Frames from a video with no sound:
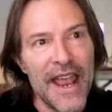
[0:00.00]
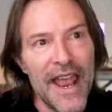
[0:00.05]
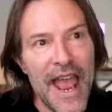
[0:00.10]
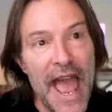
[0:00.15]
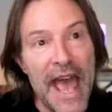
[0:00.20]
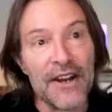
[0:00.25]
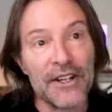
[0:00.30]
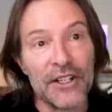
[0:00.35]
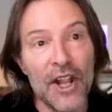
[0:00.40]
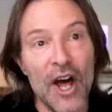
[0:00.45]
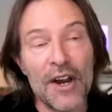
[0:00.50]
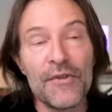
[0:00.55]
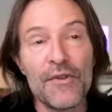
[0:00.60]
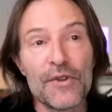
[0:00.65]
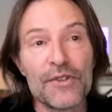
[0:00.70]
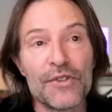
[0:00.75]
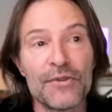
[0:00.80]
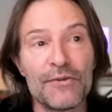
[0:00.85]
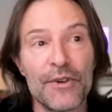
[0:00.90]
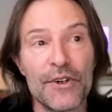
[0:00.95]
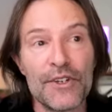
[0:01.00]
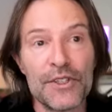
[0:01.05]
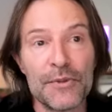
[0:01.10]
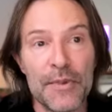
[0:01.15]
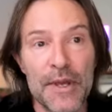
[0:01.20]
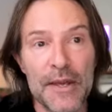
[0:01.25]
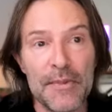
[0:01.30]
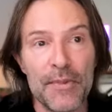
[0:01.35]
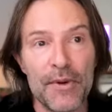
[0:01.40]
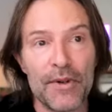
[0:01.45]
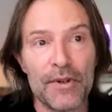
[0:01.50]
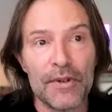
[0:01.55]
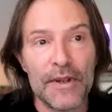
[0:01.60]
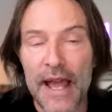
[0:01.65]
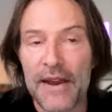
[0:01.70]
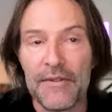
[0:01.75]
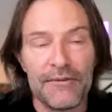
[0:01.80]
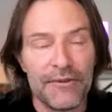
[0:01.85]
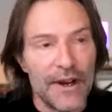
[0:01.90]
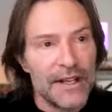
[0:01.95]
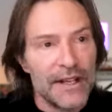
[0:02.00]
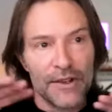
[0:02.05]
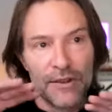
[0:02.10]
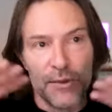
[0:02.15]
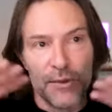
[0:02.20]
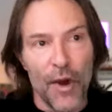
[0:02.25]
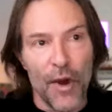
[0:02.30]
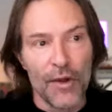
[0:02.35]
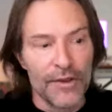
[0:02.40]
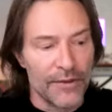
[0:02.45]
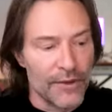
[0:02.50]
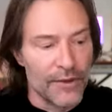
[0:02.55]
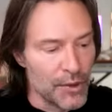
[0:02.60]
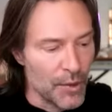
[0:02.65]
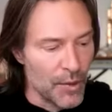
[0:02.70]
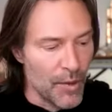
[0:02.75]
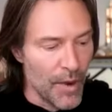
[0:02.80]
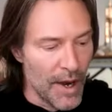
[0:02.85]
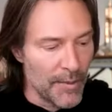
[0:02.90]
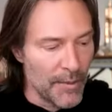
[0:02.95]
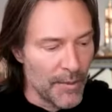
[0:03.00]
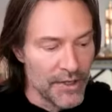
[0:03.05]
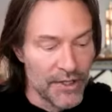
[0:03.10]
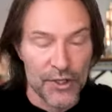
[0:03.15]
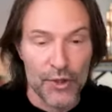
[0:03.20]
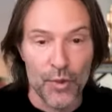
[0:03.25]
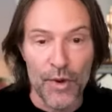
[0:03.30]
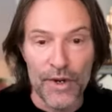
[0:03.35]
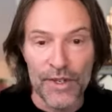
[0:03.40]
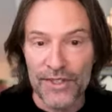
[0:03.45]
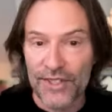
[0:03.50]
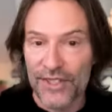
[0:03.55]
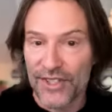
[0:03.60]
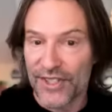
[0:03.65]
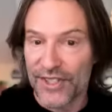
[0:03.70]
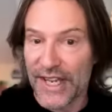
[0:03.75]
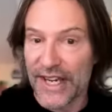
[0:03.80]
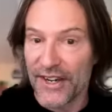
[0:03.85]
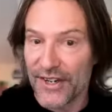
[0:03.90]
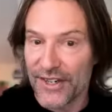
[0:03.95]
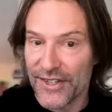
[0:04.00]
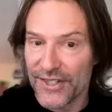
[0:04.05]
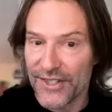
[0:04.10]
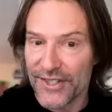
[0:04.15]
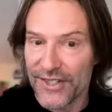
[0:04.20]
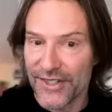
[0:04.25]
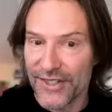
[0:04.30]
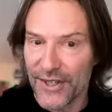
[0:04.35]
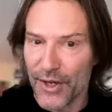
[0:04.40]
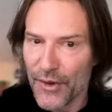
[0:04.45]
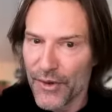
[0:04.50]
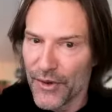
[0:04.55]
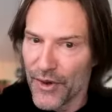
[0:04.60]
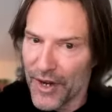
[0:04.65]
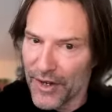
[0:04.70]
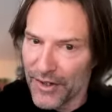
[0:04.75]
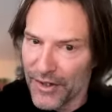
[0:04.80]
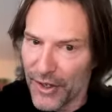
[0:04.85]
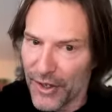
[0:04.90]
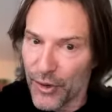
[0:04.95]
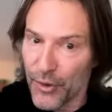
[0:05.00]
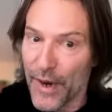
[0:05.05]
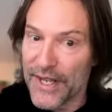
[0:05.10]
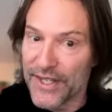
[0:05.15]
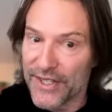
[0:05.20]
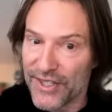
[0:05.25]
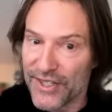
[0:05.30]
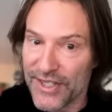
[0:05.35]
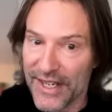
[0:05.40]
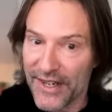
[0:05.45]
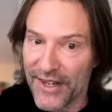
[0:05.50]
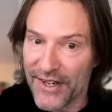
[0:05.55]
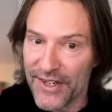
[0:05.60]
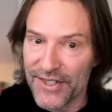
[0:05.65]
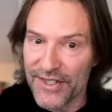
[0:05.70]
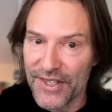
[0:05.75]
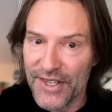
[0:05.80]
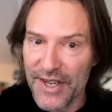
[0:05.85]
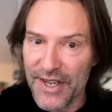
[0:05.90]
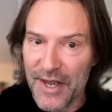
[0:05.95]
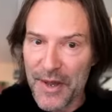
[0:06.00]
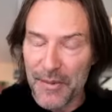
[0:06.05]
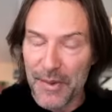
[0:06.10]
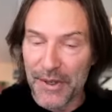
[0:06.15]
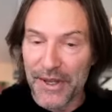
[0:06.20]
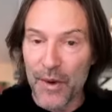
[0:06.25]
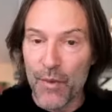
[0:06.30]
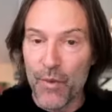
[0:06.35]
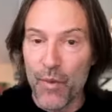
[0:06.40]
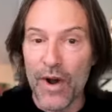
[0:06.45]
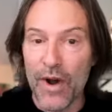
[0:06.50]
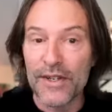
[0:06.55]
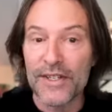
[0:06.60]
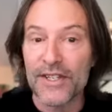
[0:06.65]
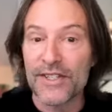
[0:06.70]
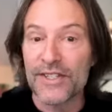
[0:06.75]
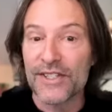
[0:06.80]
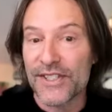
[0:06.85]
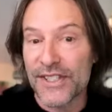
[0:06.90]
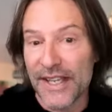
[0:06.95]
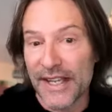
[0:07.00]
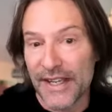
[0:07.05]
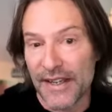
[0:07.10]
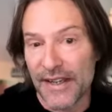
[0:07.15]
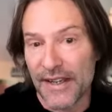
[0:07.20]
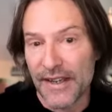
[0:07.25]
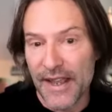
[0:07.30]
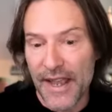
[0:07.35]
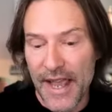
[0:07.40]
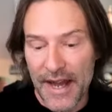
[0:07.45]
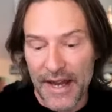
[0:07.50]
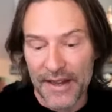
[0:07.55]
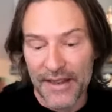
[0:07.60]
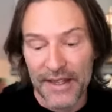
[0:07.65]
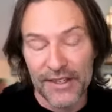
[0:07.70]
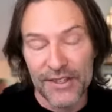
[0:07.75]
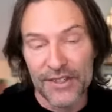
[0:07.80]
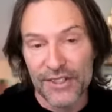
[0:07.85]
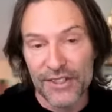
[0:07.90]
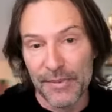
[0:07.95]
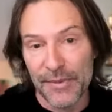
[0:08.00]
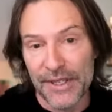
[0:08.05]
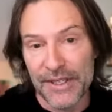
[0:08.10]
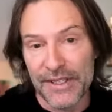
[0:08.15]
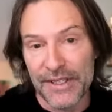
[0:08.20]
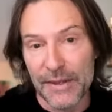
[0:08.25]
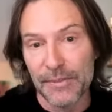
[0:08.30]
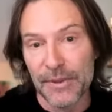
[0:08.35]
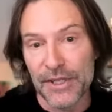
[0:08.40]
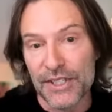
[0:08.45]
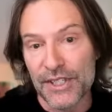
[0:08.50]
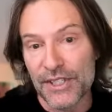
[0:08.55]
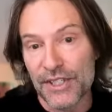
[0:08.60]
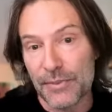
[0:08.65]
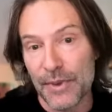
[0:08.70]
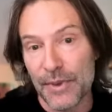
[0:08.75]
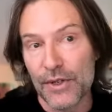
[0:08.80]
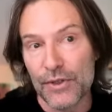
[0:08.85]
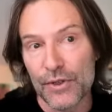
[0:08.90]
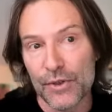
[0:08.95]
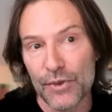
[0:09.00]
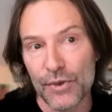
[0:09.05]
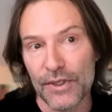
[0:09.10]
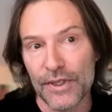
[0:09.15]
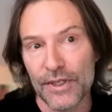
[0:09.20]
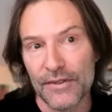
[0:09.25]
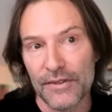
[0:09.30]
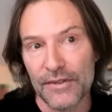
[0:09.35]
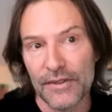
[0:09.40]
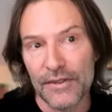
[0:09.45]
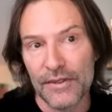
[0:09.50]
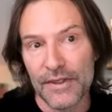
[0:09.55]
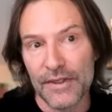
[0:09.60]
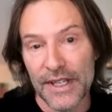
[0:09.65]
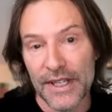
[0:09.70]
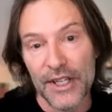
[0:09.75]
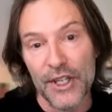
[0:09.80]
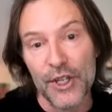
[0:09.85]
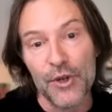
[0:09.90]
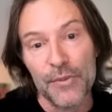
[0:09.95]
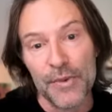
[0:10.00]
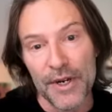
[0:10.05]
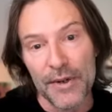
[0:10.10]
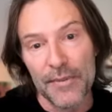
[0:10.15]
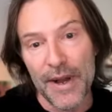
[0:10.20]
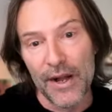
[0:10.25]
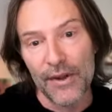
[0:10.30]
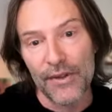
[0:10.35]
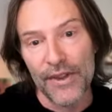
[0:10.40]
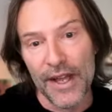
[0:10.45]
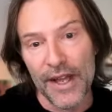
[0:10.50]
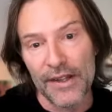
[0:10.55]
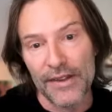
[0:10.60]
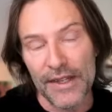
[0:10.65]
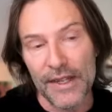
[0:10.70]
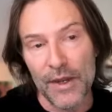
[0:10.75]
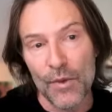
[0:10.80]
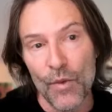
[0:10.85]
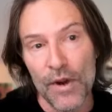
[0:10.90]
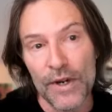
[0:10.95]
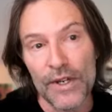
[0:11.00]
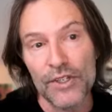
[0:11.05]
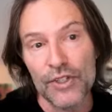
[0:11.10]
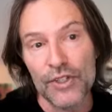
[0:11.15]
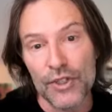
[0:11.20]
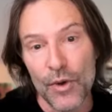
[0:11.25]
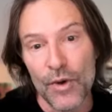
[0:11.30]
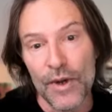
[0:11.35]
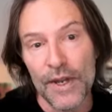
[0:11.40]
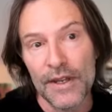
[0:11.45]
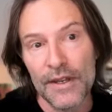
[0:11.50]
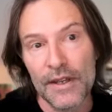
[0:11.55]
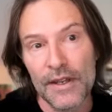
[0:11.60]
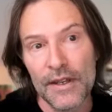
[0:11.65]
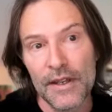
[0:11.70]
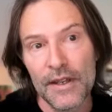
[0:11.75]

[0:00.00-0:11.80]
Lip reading: And a lot of those first people, and frankly, through all the virtual choir projects, weren't singers. They're not great singers, but they want to sing. And I think there's something deeply spiritual and human about that they want to join.